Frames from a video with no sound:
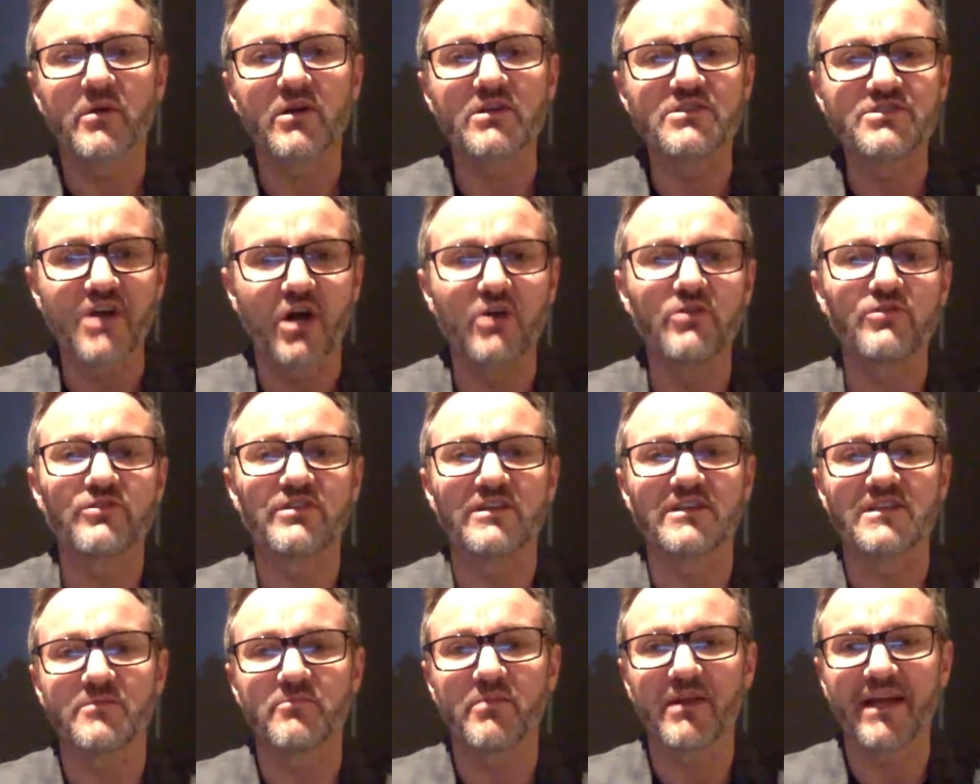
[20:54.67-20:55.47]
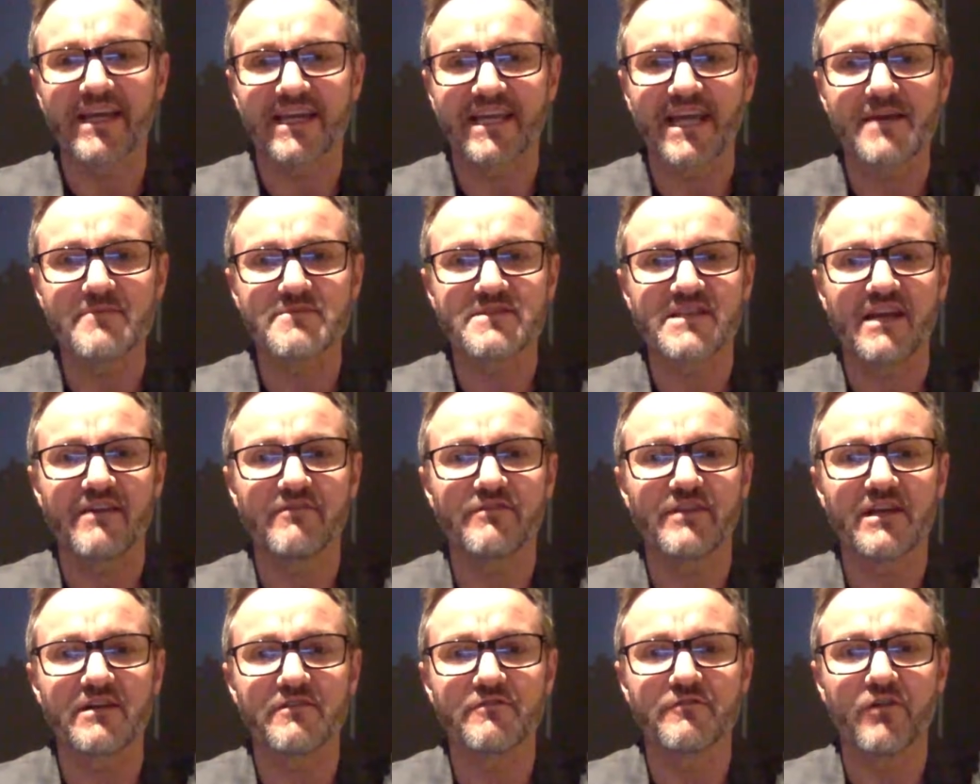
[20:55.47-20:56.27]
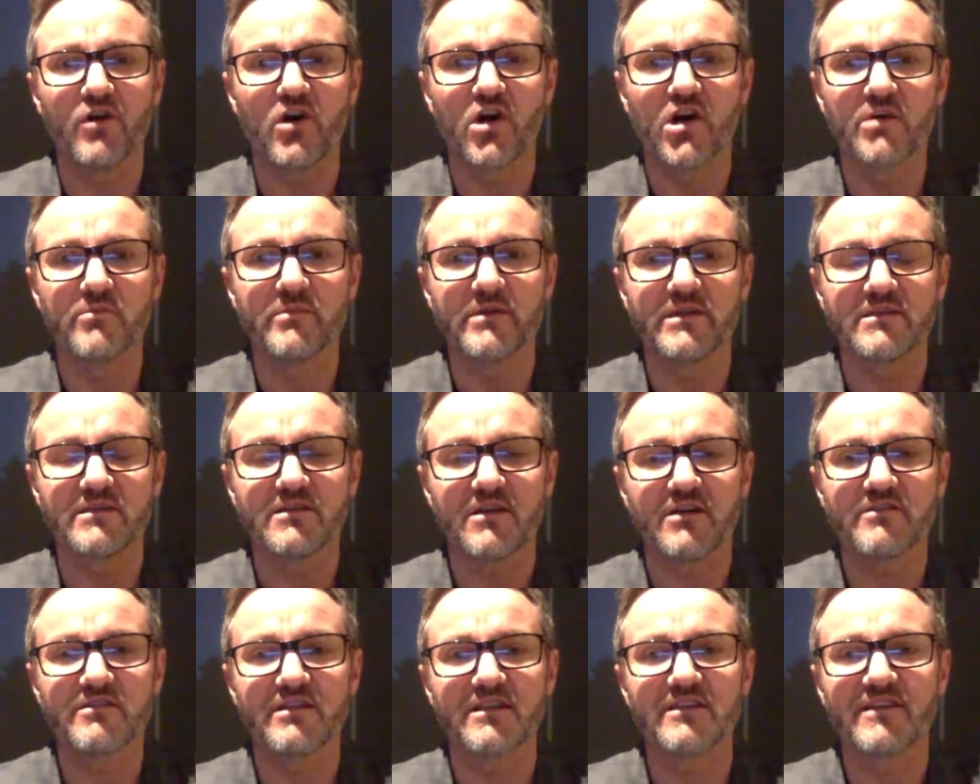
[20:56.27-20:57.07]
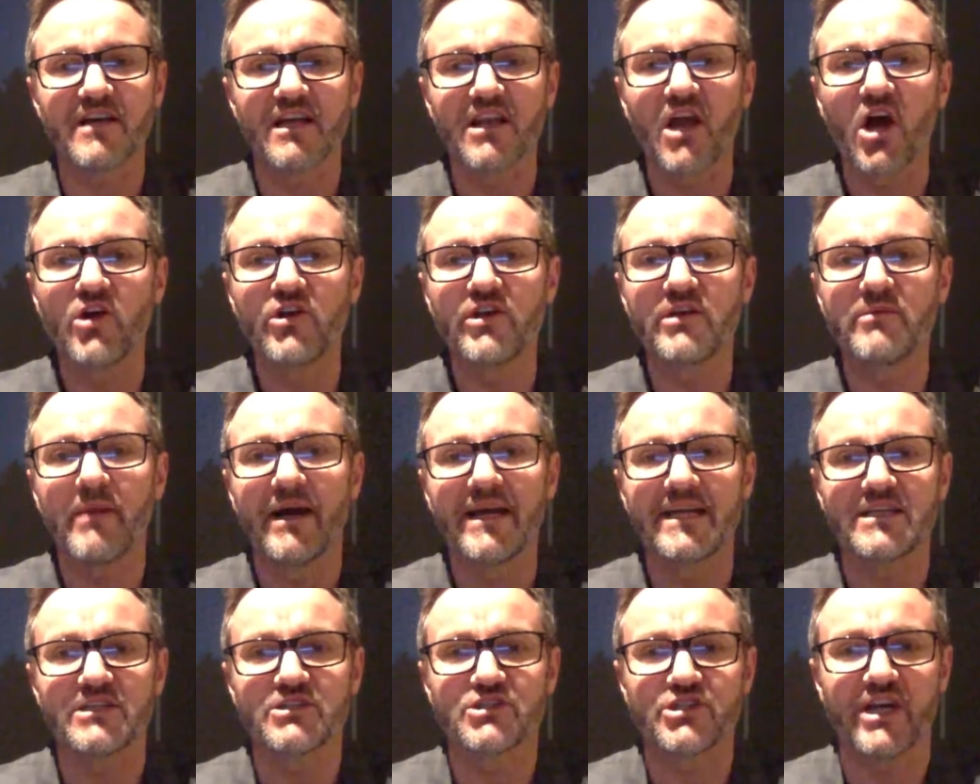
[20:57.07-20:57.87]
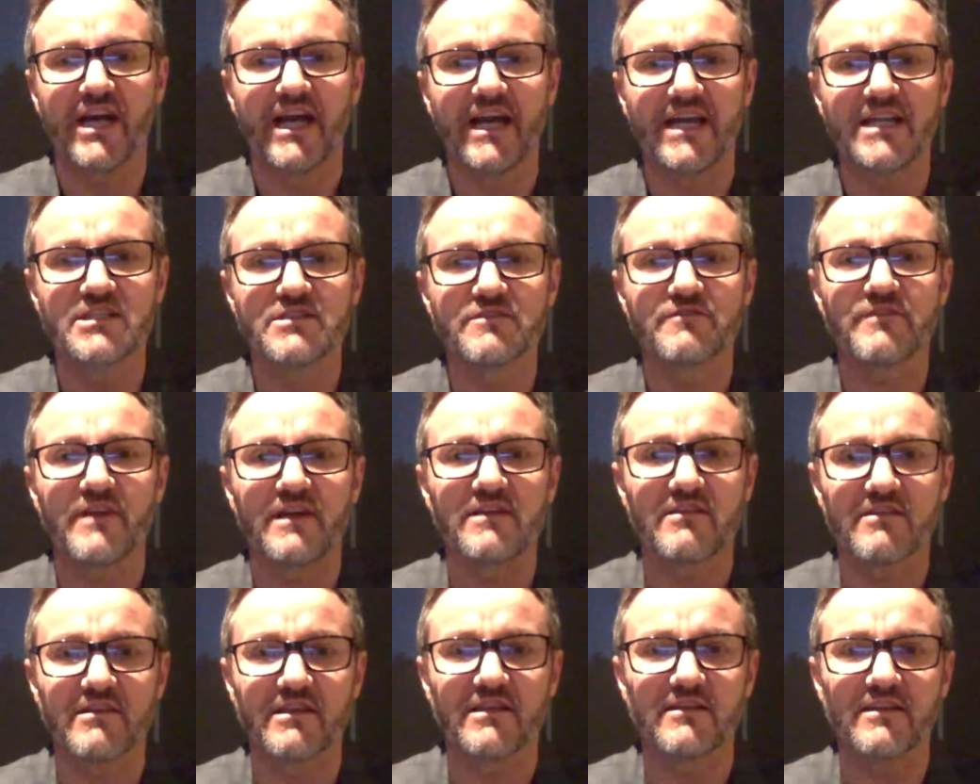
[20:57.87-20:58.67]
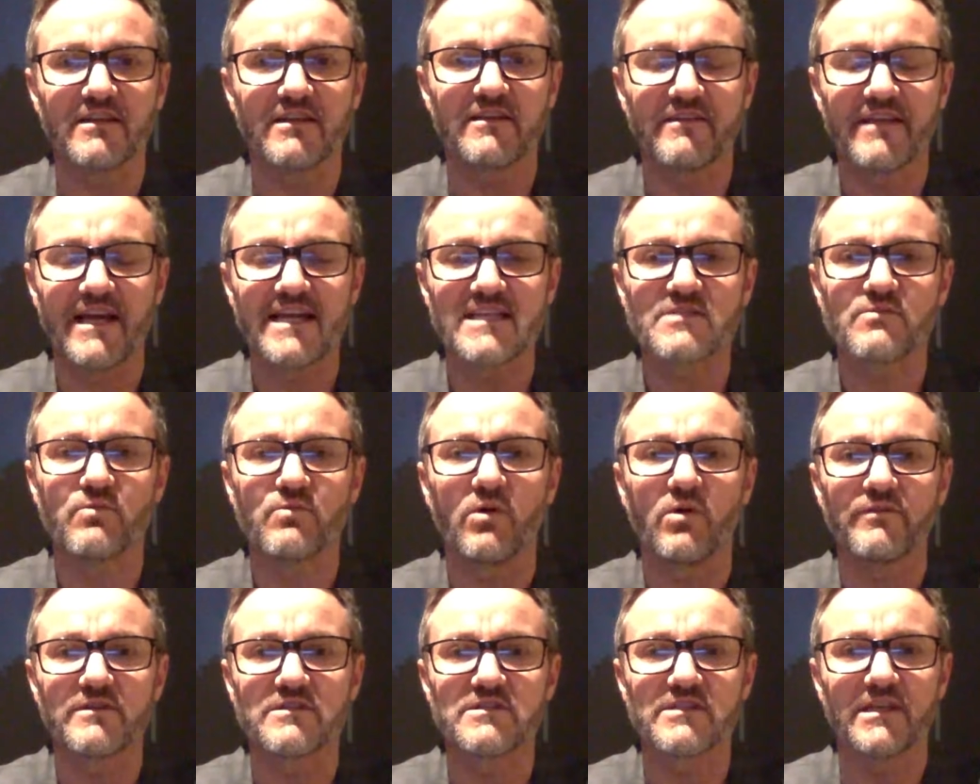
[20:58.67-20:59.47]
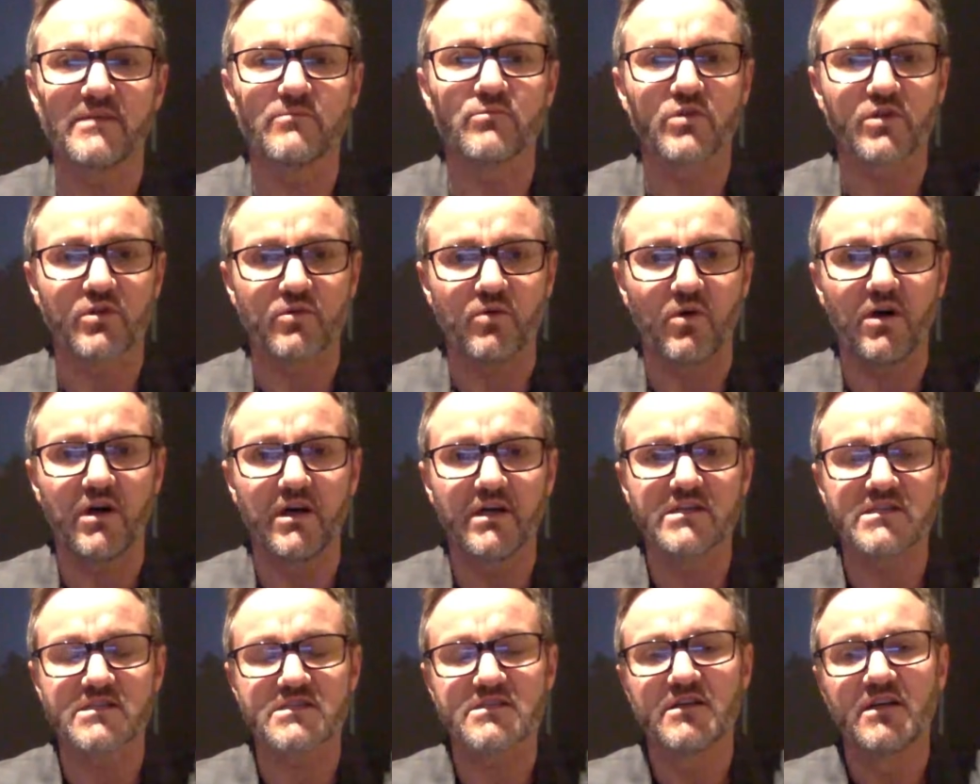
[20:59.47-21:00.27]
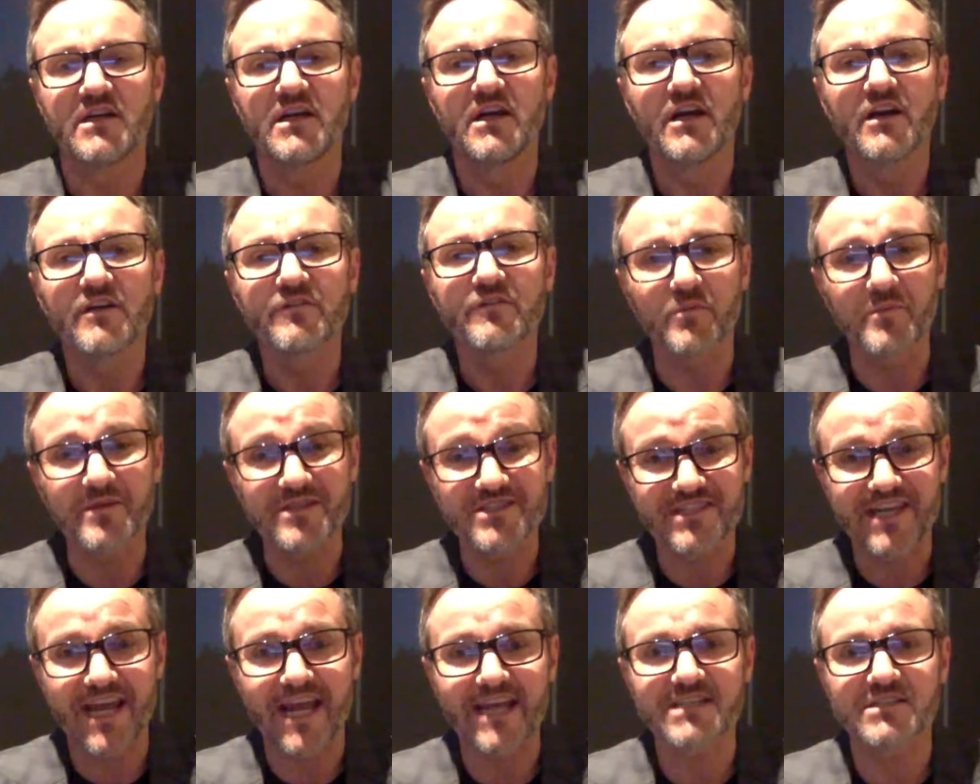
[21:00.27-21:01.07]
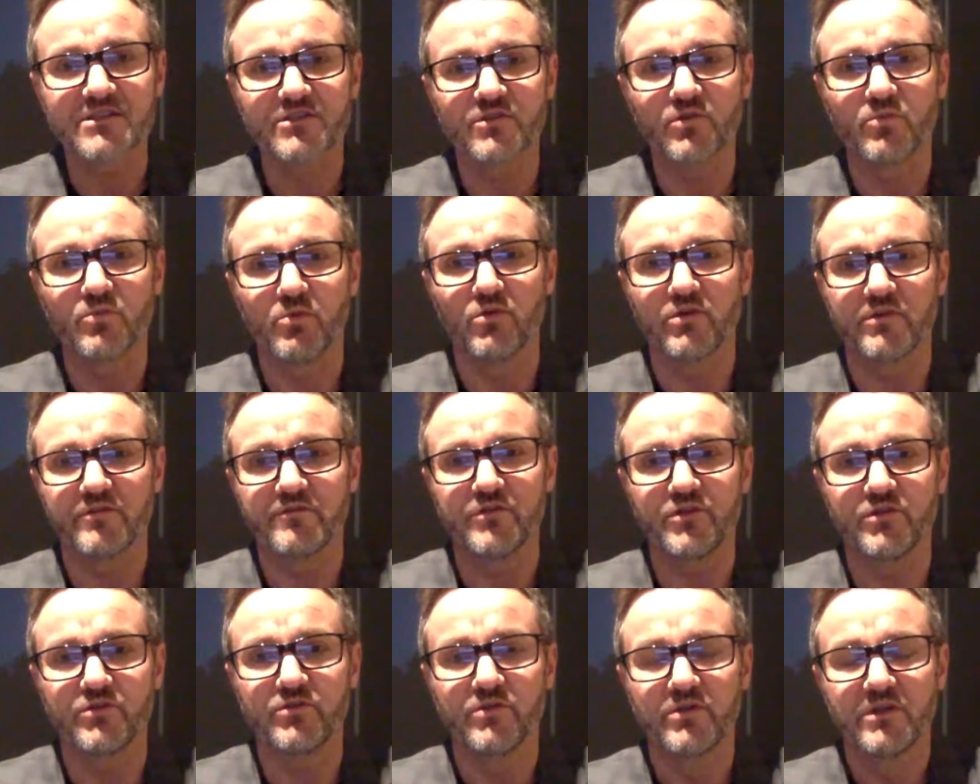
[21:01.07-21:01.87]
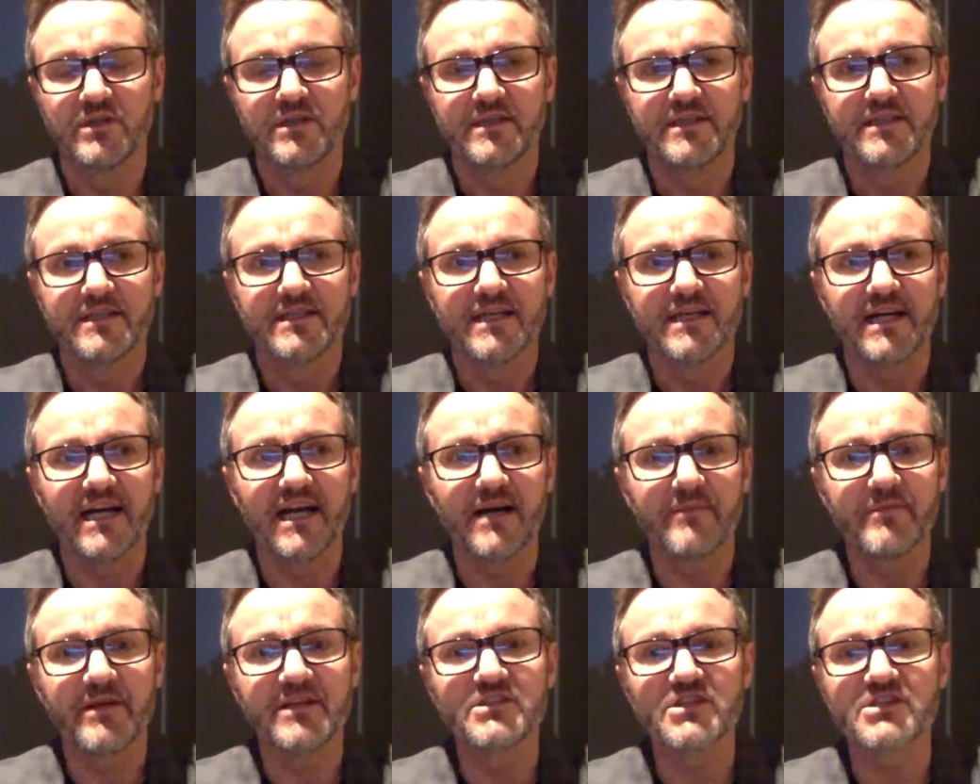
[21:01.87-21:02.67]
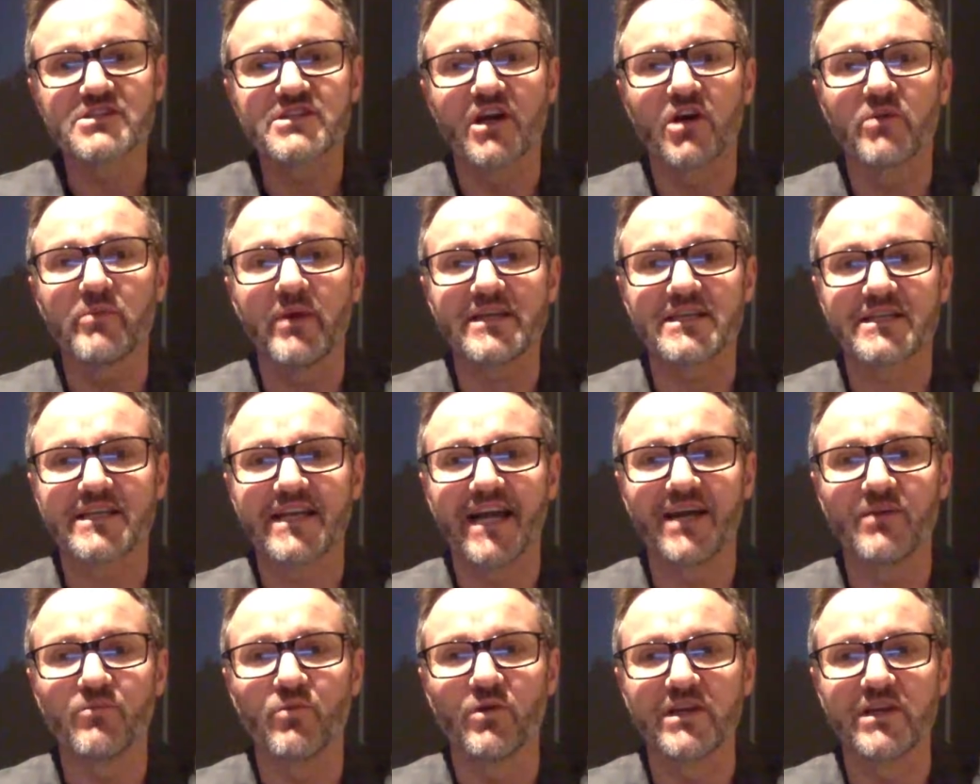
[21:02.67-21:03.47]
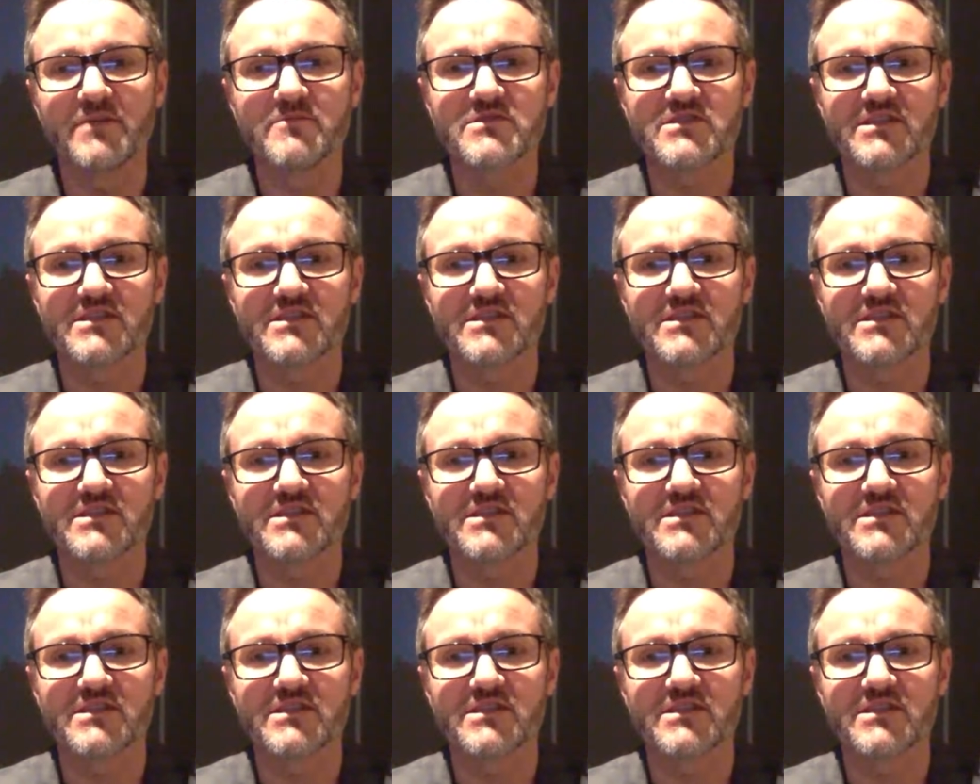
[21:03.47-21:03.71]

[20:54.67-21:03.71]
But I don't think the Black Caps have that environment. I think they'll only make a change if they think that that's what the team requires from a tactical point of view. And just going back to Kane